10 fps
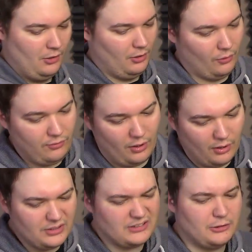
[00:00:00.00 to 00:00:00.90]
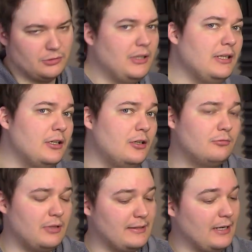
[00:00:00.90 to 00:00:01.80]
Overall, it sounds really
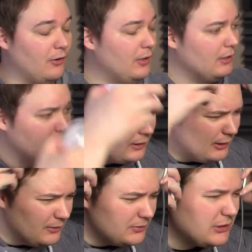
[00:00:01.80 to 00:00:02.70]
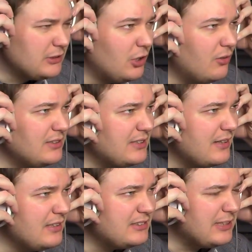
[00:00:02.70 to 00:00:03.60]
good right now. Just
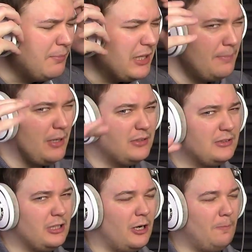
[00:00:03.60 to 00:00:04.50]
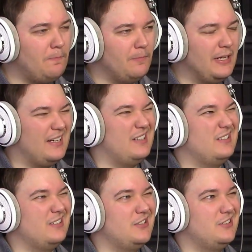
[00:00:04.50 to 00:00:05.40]
noticing there's something about the top
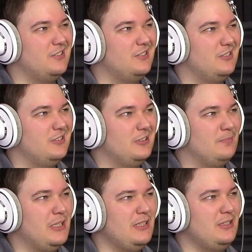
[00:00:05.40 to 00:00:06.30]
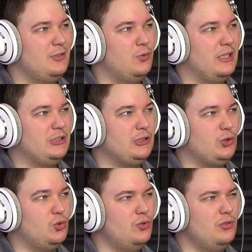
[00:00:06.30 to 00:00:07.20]
end. I'm not quite
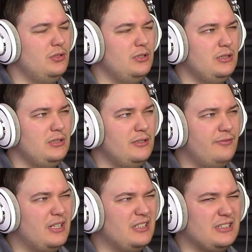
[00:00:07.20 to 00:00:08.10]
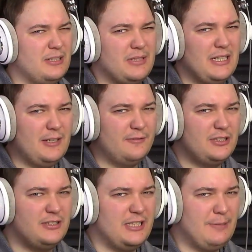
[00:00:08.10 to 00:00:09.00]
sure if there's some kind of
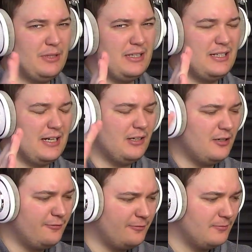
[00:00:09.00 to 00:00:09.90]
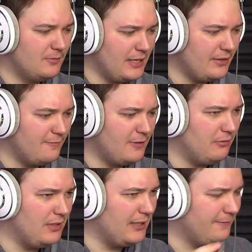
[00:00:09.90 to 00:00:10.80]
steep cutoff at the
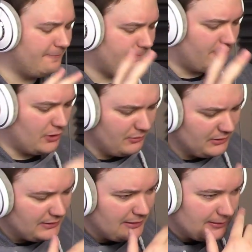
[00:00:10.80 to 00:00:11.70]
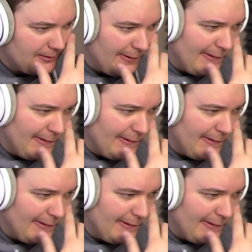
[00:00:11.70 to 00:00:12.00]
very high frequencies.